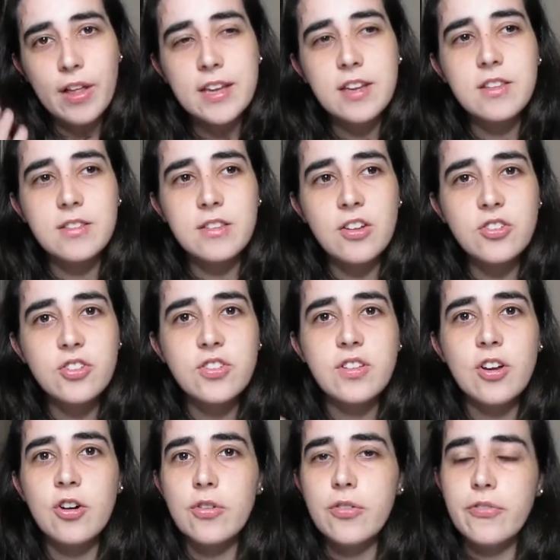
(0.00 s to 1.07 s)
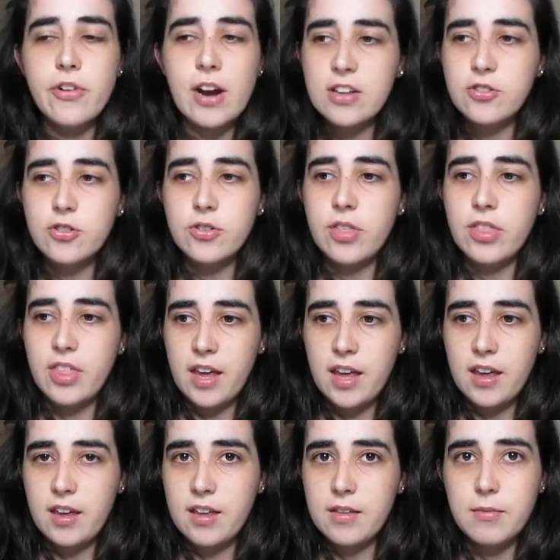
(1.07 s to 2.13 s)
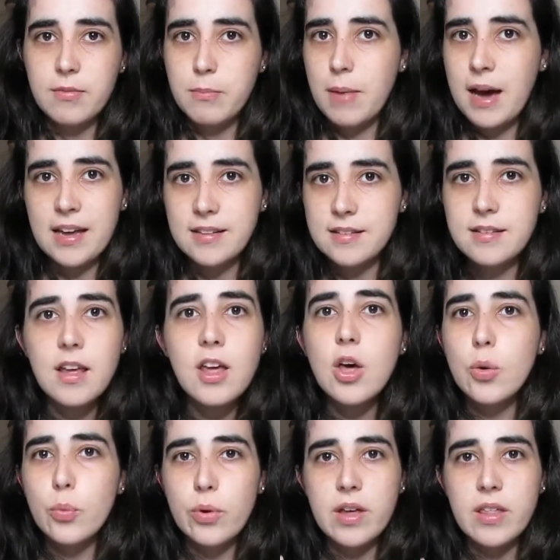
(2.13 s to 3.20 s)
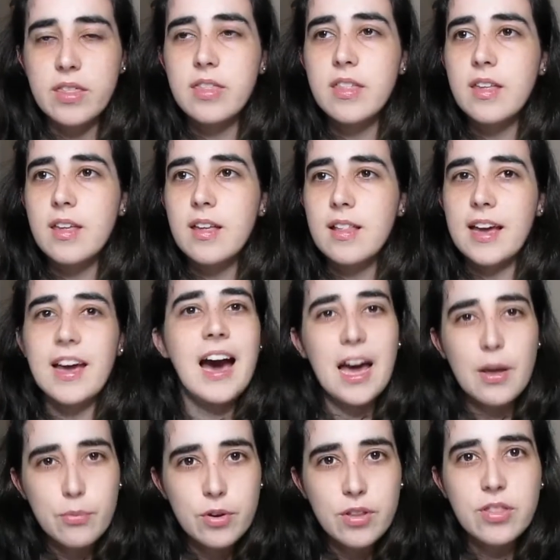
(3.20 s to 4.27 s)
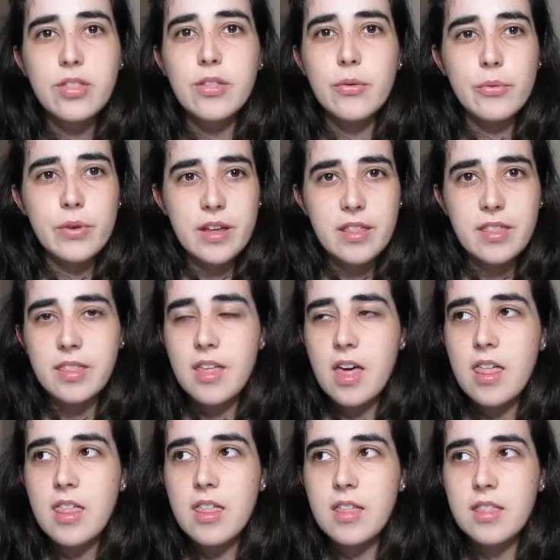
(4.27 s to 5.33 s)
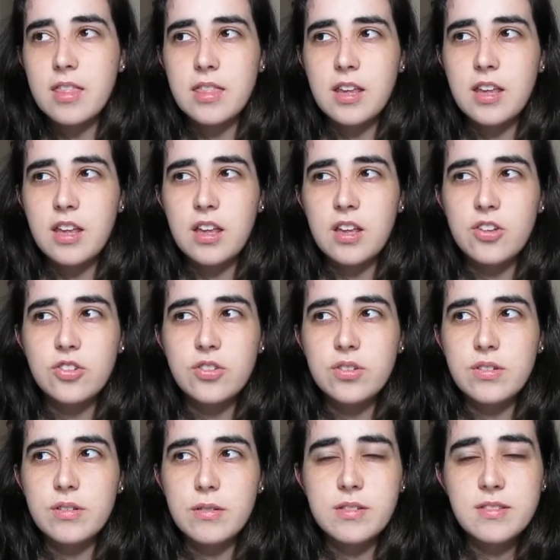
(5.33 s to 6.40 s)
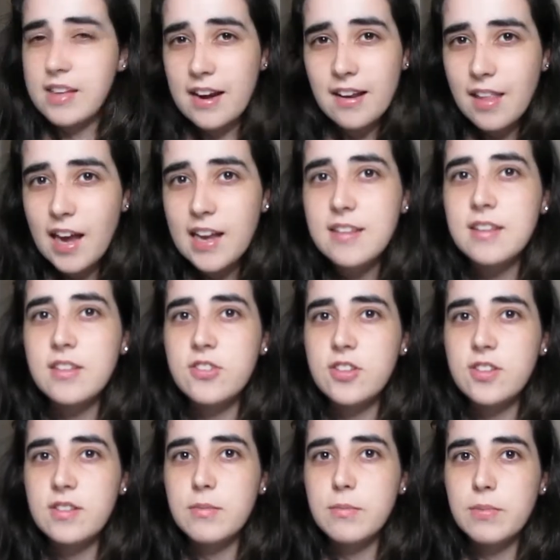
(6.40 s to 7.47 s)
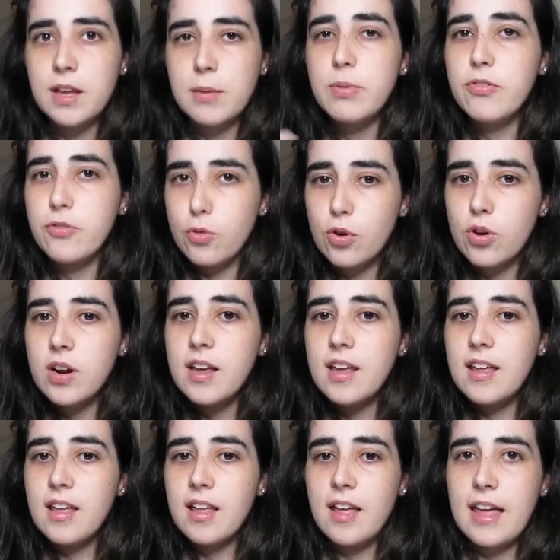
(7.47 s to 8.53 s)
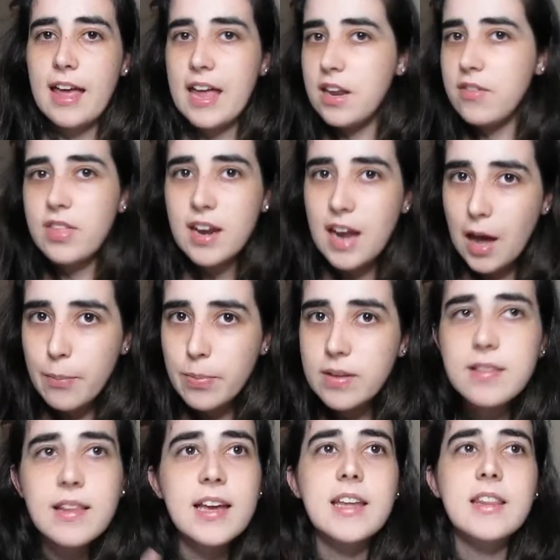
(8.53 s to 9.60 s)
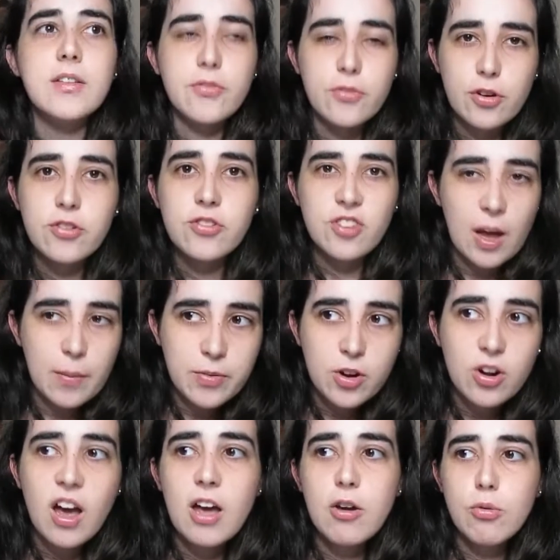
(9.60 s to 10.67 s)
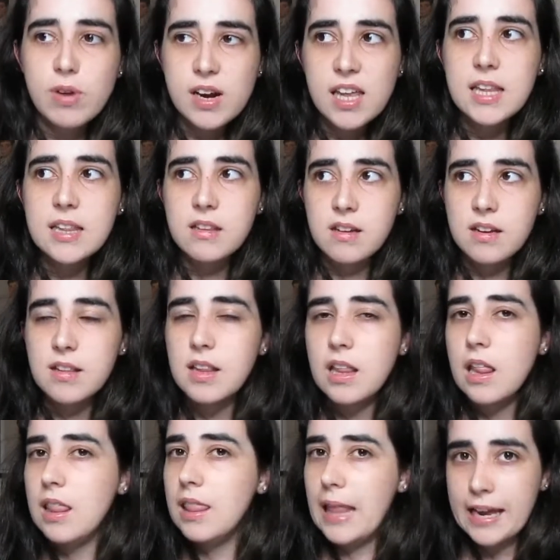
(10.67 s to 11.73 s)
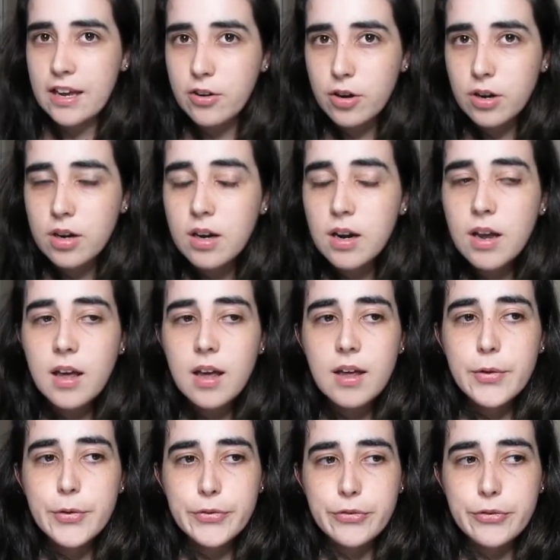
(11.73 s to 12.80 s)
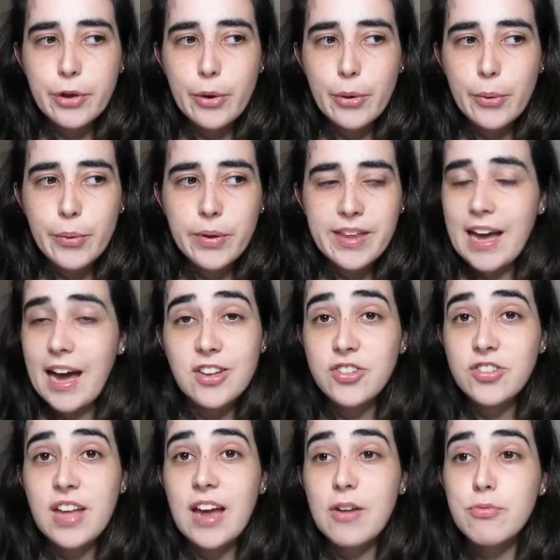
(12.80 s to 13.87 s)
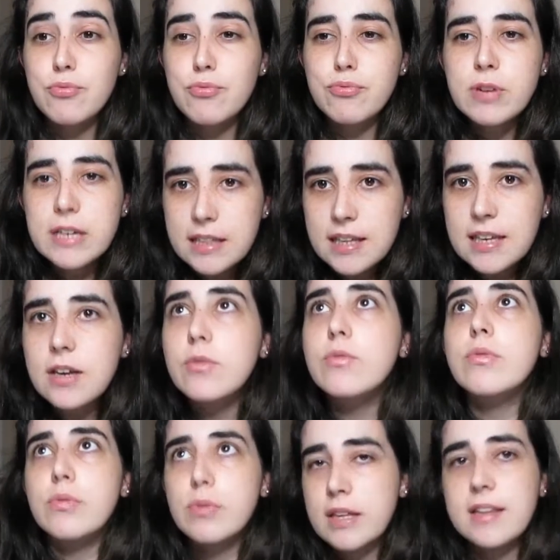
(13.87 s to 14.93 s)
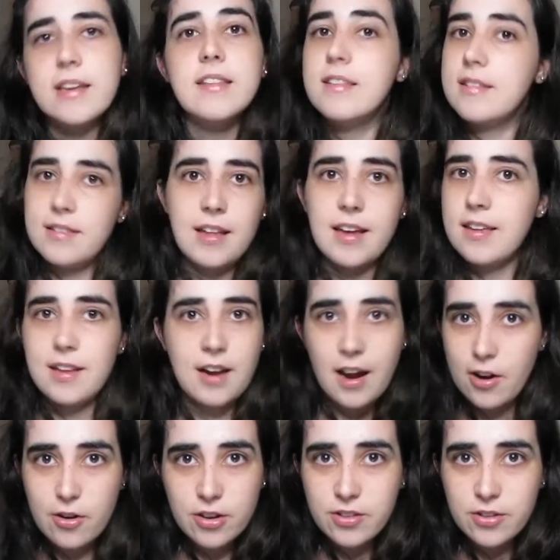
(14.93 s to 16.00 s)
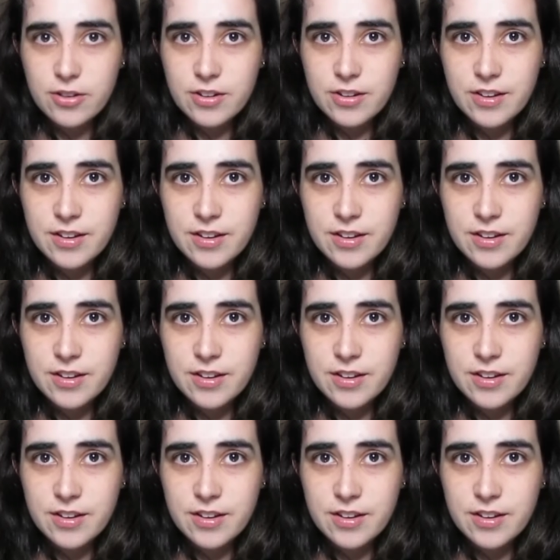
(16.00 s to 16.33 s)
And it's not just her fractured mind with, like, hybrid with the satellite. It's just, like, before any of that happened, like in the first chapter, I already didn't like her. So yeah, I really dislike that character.